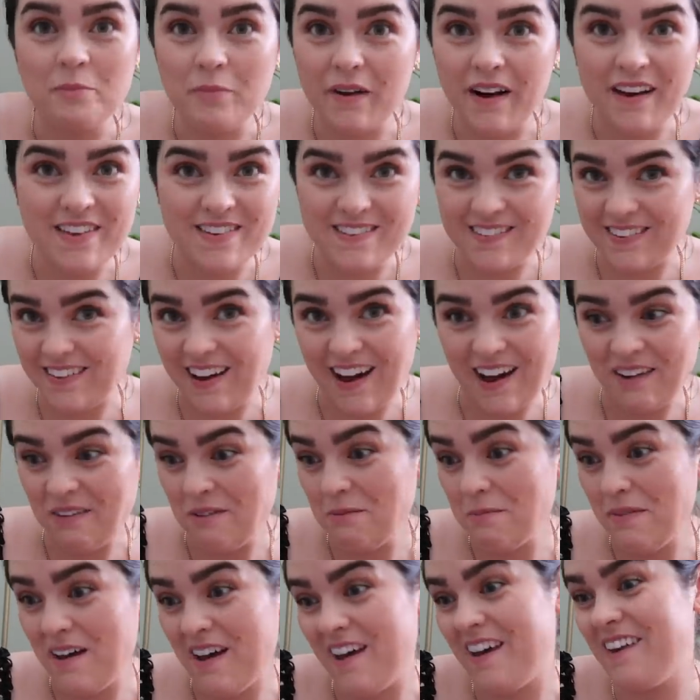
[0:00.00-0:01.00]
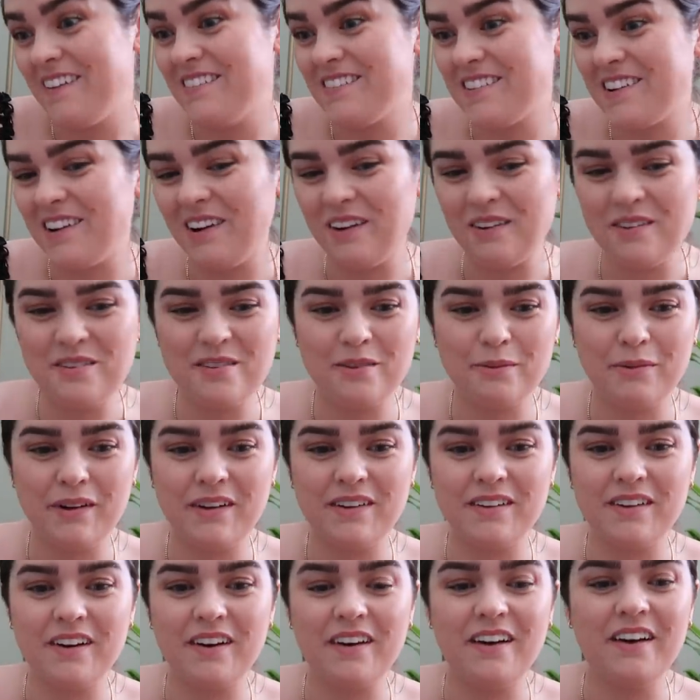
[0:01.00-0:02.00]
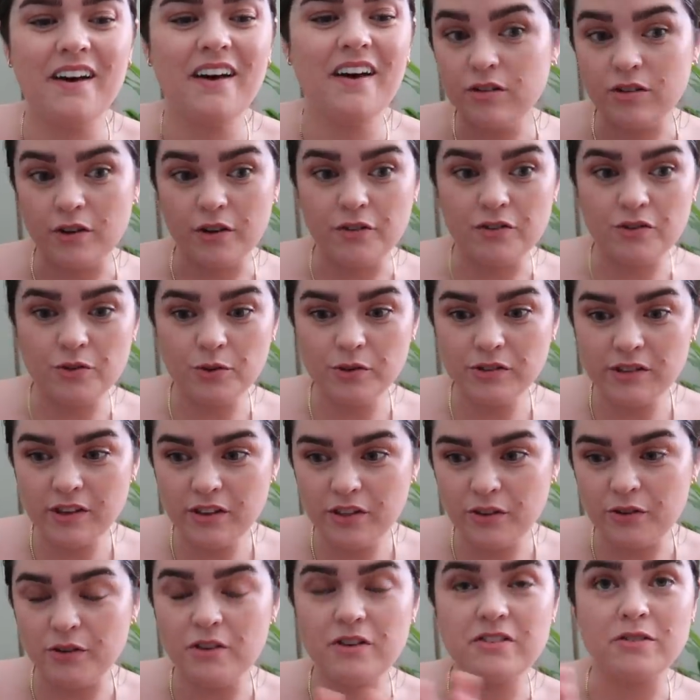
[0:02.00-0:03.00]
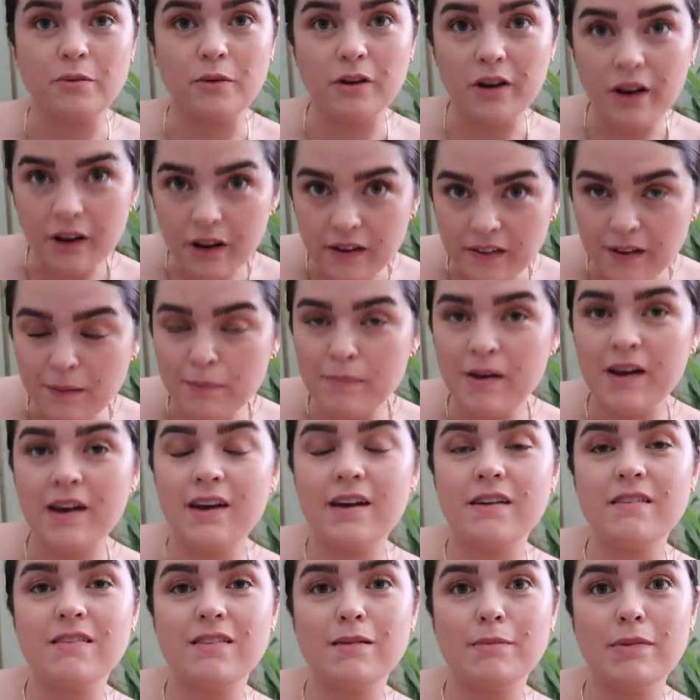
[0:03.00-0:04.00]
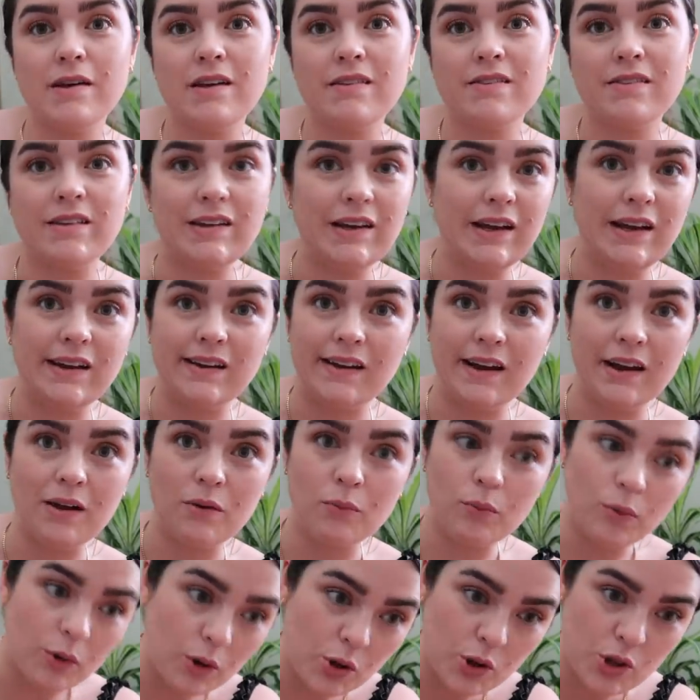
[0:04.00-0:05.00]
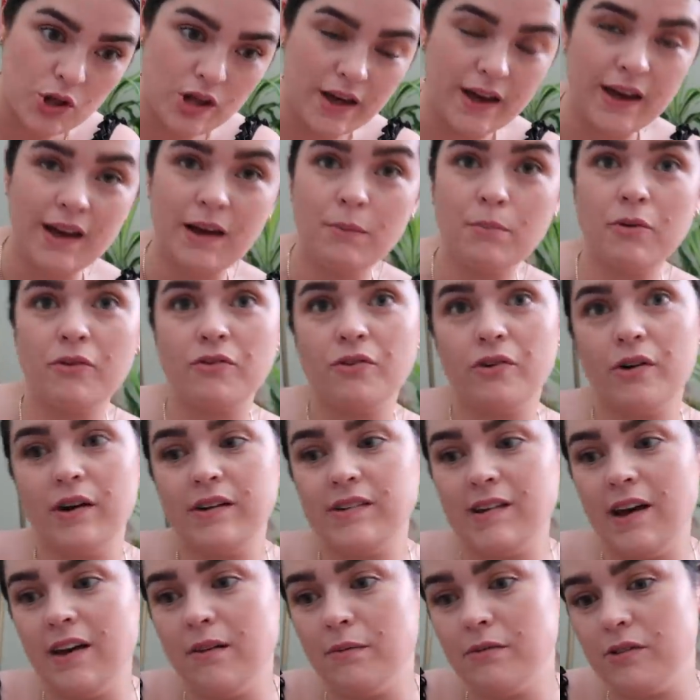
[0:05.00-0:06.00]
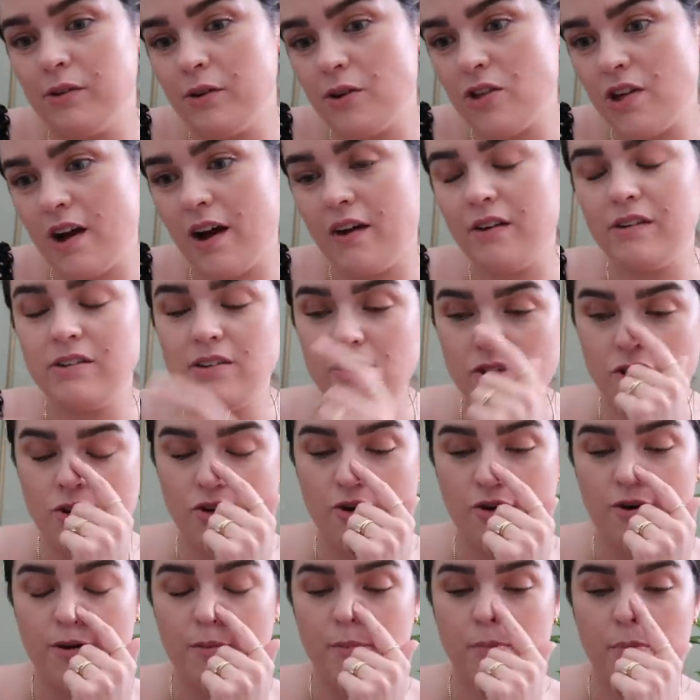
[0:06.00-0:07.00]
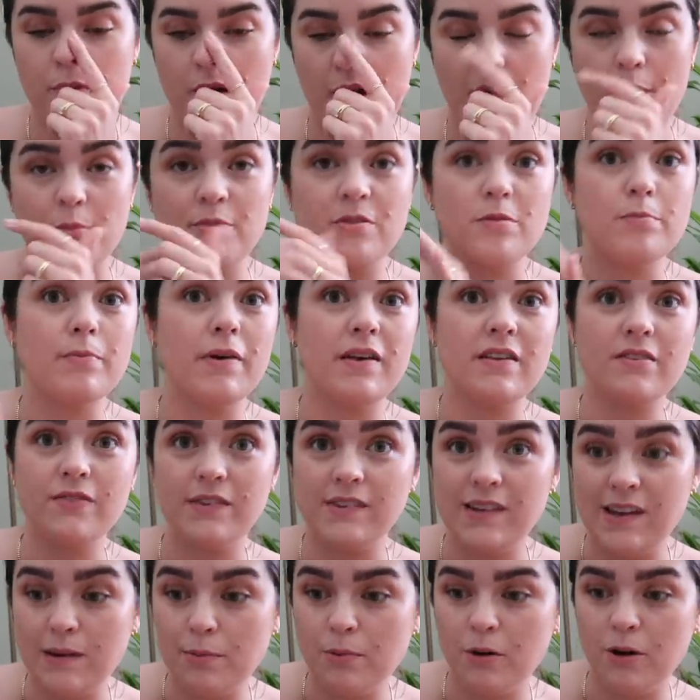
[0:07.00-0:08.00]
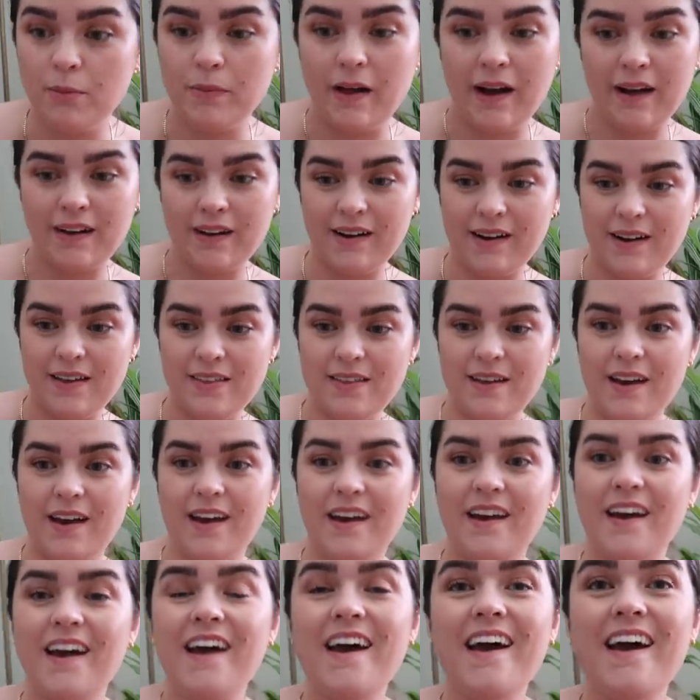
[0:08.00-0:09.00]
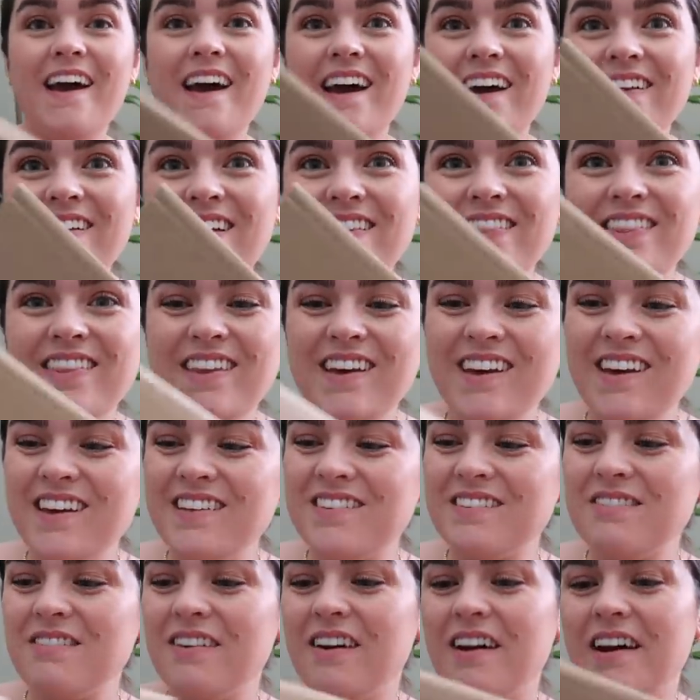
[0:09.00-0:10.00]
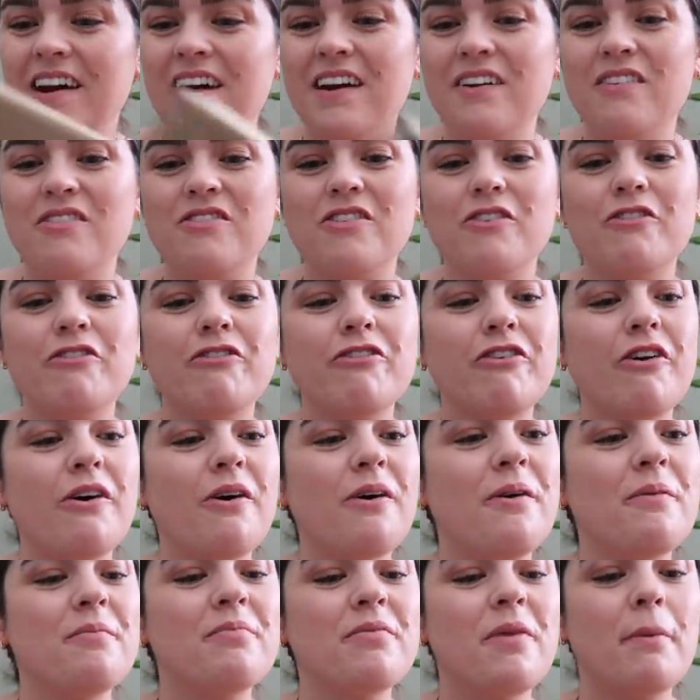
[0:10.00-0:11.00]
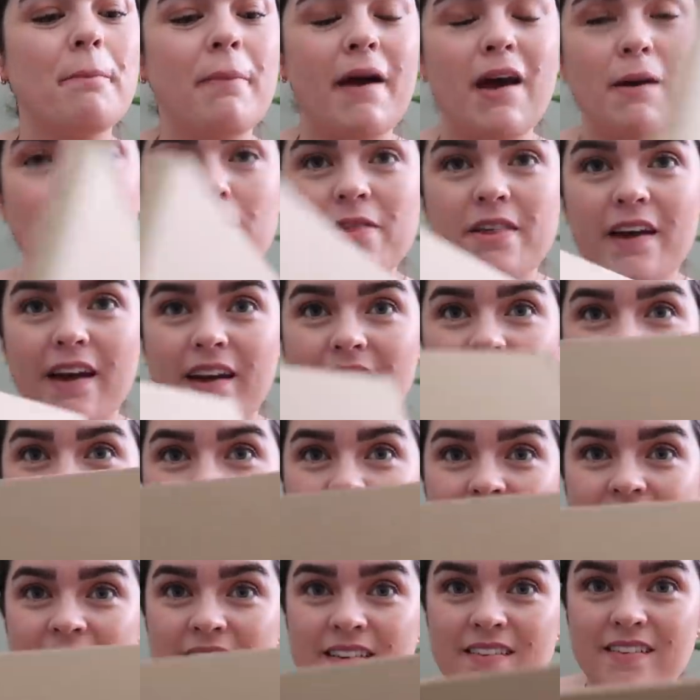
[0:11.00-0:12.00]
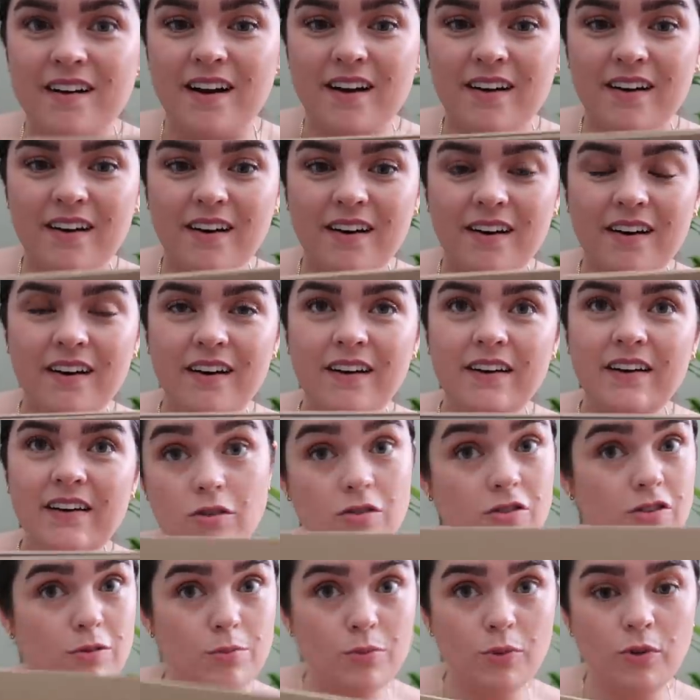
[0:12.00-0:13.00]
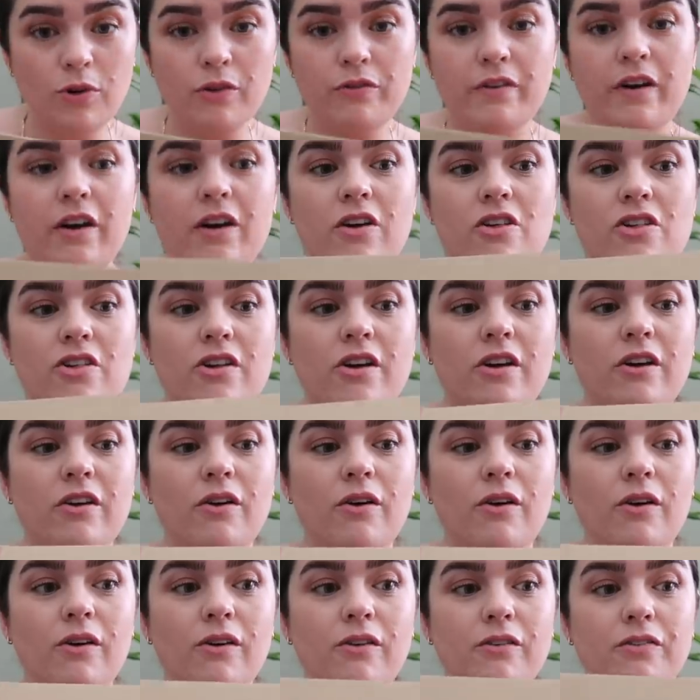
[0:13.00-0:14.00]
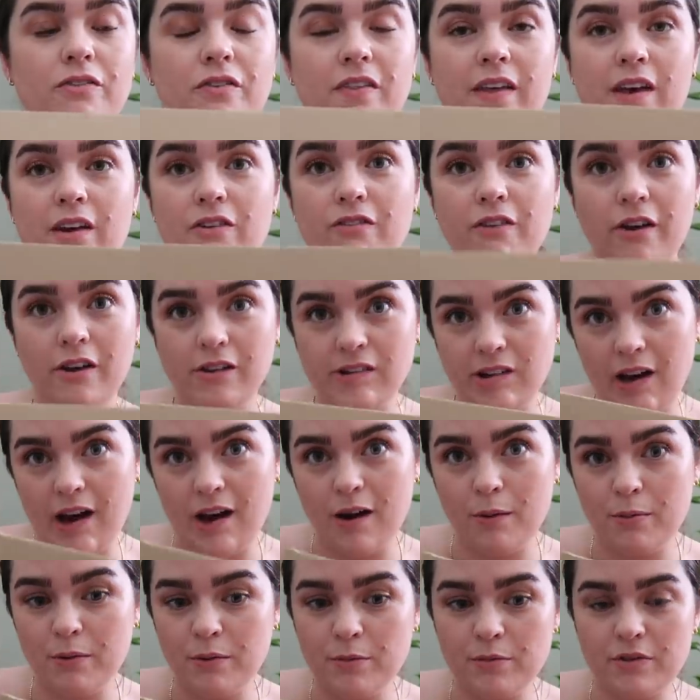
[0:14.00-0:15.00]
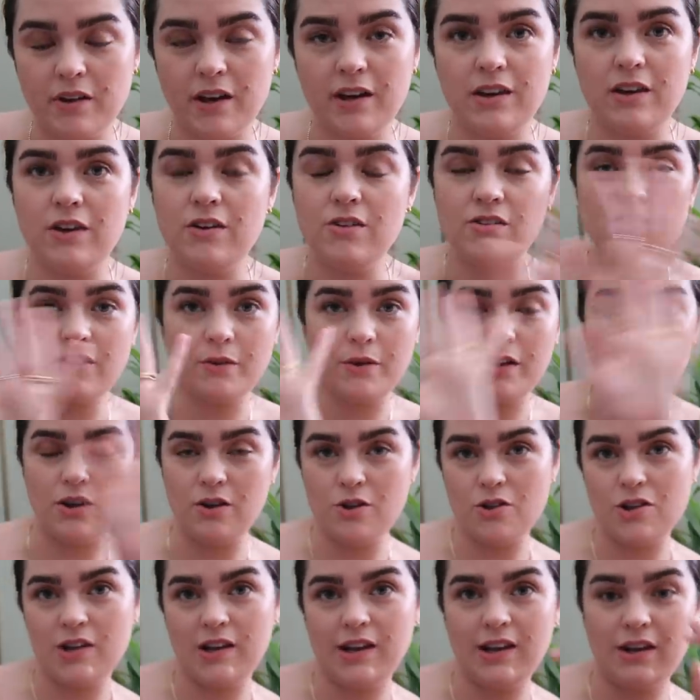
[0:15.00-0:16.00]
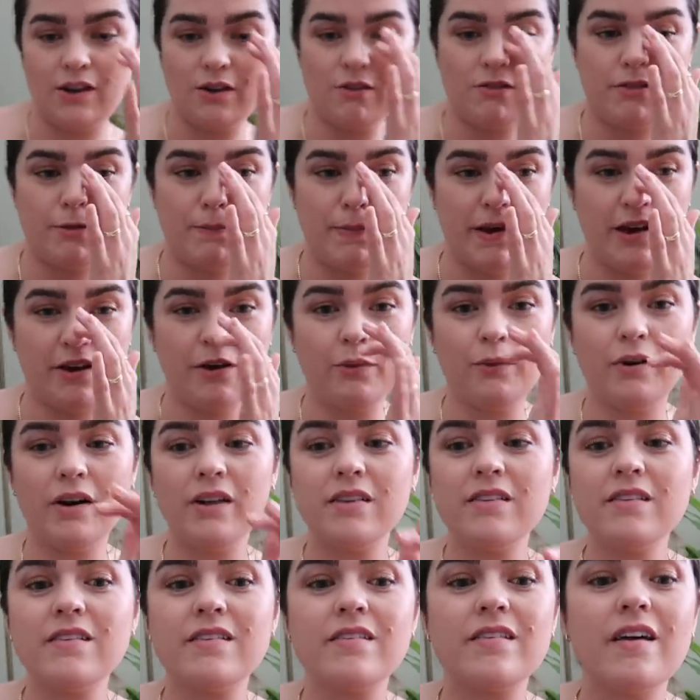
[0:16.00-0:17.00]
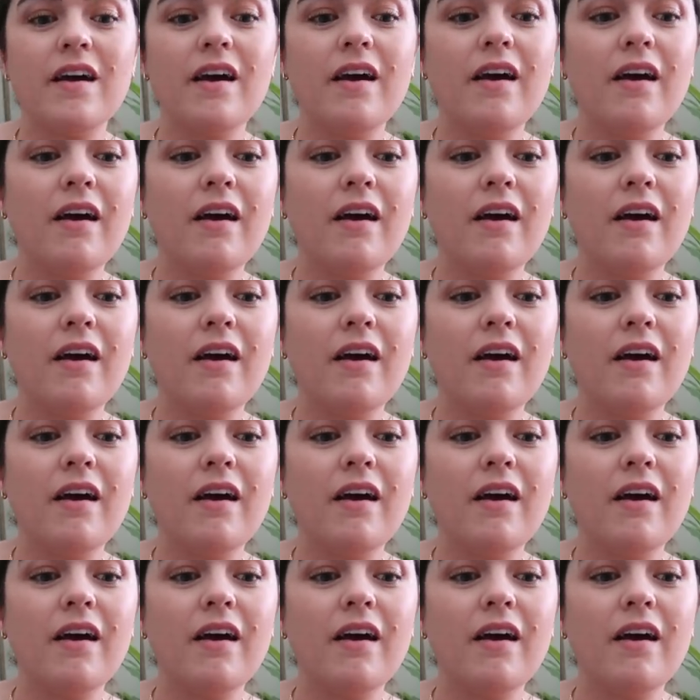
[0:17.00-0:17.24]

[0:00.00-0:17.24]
I just cannot bear to close the window. So I've sorted through some clothing bits, the bits that need like washing before I take them to a charity shop, some bits for Depop, that kind of thing. And then these arrived from Paper Chase. These are the smaller version of the photo albums that I use, so I usually use the bigger ones.